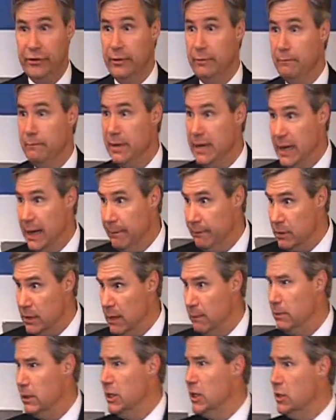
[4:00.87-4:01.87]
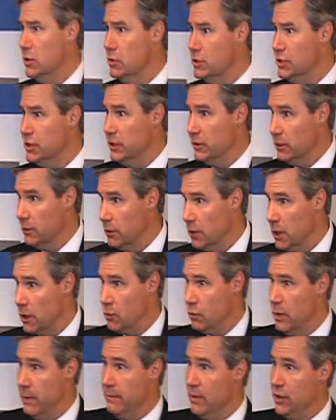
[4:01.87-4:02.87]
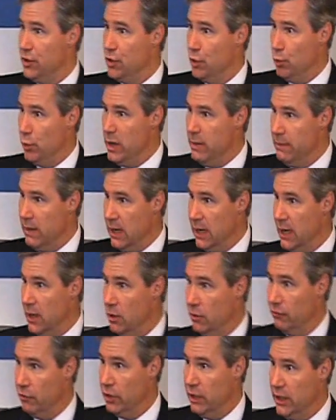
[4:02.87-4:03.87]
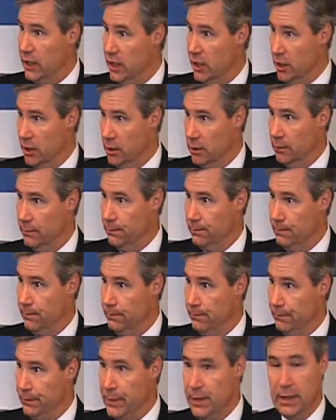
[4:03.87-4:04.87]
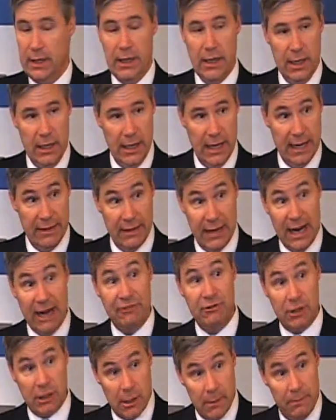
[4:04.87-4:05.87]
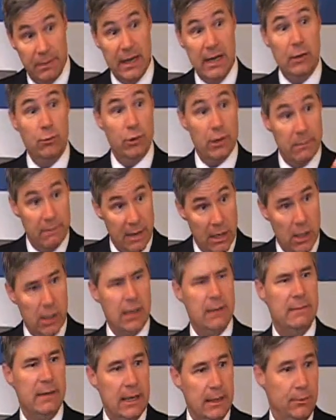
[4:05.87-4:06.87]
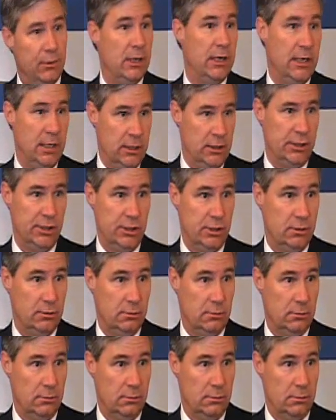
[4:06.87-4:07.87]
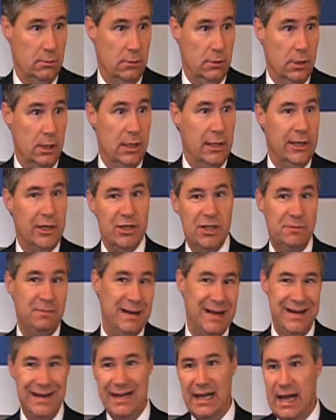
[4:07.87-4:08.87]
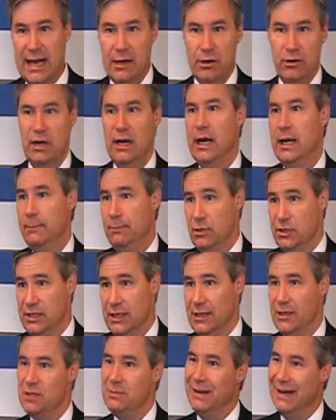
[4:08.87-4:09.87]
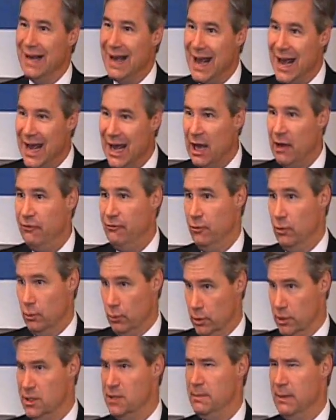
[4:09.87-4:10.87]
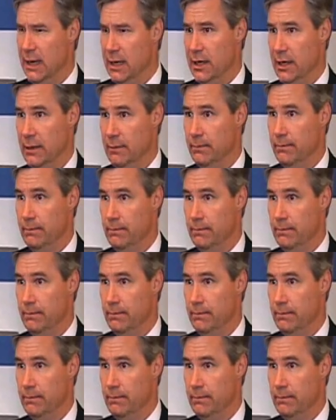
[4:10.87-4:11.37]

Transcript: and BMWs and equipment that we buy over here and that have to compete with American-made products, they're spending 8 or 9%. They're spending half what we're spending.